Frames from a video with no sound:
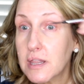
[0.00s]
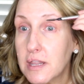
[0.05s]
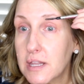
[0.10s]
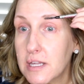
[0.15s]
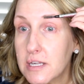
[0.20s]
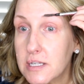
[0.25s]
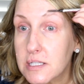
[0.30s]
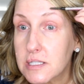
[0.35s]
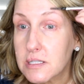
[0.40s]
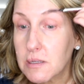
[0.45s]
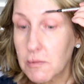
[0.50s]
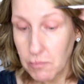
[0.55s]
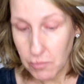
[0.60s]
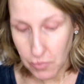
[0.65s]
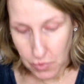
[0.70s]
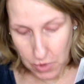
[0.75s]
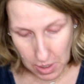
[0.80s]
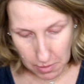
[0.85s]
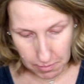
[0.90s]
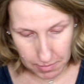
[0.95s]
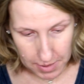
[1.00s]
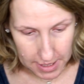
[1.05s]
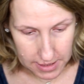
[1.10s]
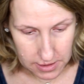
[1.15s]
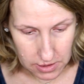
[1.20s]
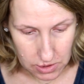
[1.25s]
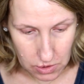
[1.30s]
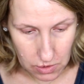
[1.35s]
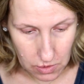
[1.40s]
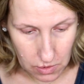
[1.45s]
this brow
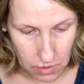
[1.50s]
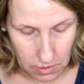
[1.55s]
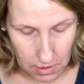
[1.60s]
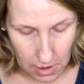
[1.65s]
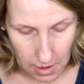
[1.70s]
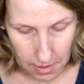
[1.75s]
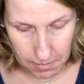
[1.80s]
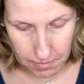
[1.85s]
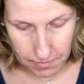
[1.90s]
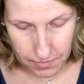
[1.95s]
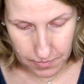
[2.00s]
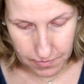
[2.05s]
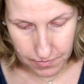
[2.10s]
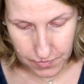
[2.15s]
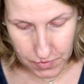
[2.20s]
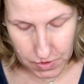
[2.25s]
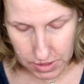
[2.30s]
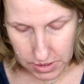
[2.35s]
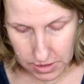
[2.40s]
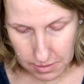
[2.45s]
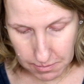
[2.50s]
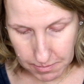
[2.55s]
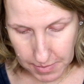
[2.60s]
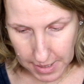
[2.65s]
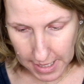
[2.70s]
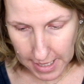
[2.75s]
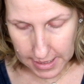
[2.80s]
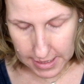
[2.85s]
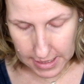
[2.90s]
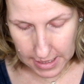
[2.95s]
pencil, um, just the
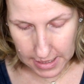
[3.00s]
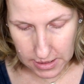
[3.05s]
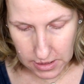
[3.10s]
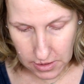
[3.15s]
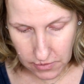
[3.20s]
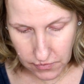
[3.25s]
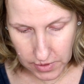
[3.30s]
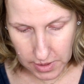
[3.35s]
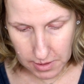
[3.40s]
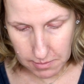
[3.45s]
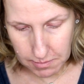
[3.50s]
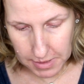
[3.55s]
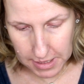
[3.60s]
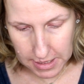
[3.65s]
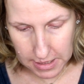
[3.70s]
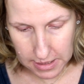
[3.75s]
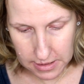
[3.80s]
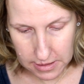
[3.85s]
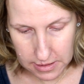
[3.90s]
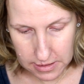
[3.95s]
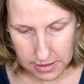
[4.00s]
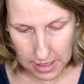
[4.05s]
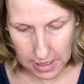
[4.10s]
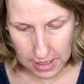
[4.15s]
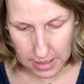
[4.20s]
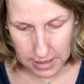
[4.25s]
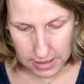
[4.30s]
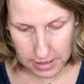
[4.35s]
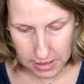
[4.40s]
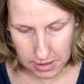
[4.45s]
back end of it because
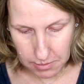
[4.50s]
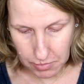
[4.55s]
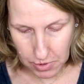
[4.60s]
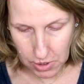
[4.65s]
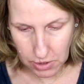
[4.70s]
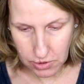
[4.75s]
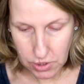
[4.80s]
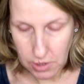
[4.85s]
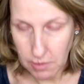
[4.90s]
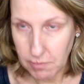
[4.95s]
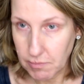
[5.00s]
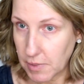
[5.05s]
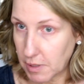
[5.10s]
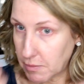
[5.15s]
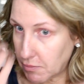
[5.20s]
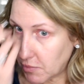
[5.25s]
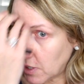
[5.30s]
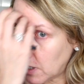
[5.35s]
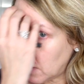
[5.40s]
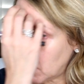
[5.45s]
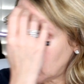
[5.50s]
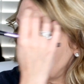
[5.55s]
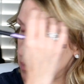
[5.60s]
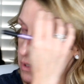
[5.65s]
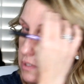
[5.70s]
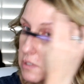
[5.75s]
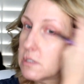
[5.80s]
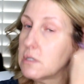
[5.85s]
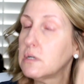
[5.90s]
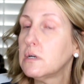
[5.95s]
I need to brush up my
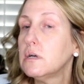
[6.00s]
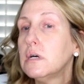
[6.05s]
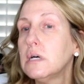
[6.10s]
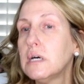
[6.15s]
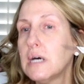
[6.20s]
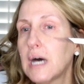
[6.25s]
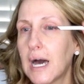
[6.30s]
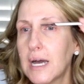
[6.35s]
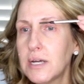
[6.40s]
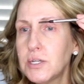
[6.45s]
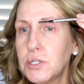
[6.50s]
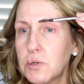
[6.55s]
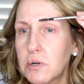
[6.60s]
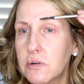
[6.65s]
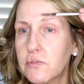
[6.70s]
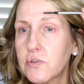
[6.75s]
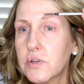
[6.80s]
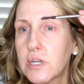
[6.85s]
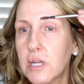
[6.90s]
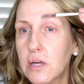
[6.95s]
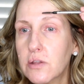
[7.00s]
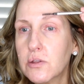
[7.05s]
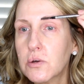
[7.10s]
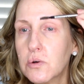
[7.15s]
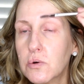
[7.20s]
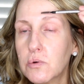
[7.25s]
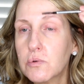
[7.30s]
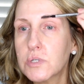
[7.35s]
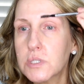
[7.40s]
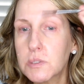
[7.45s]
brows. I do have
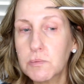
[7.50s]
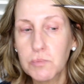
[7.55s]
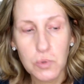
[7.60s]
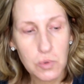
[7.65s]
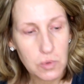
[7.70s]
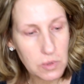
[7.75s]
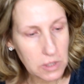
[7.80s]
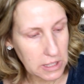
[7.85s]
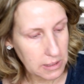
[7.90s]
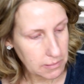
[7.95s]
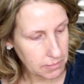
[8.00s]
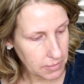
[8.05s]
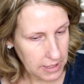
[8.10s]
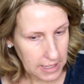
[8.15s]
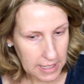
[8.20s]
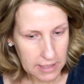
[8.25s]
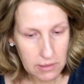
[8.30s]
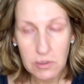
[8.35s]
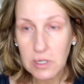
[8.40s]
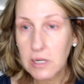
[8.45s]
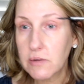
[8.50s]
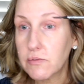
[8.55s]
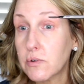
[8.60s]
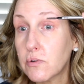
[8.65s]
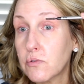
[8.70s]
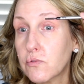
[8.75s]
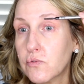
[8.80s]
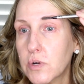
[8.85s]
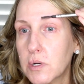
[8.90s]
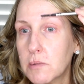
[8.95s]
another spoolie, but I don't have
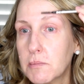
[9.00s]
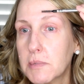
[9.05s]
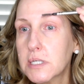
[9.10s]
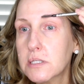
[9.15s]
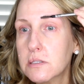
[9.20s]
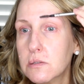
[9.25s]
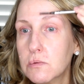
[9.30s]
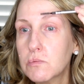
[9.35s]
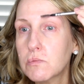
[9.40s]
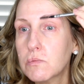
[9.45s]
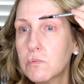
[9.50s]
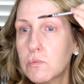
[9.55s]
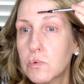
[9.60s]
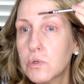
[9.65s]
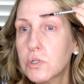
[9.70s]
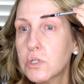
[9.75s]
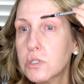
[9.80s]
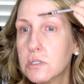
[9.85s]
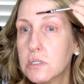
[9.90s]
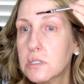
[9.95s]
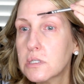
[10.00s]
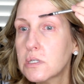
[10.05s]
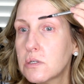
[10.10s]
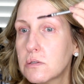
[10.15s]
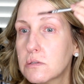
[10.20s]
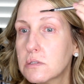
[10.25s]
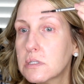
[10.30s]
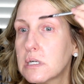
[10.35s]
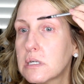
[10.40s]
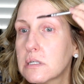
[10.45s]
it in front of me, so we're just gonna
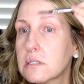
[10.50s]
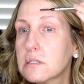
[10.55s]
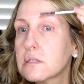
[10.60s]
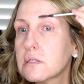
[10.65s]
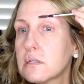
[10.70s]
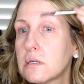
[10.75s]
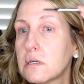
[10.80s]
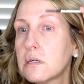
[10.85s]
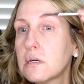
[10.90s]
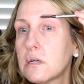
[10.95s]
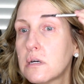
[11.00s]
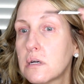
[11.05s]
use this.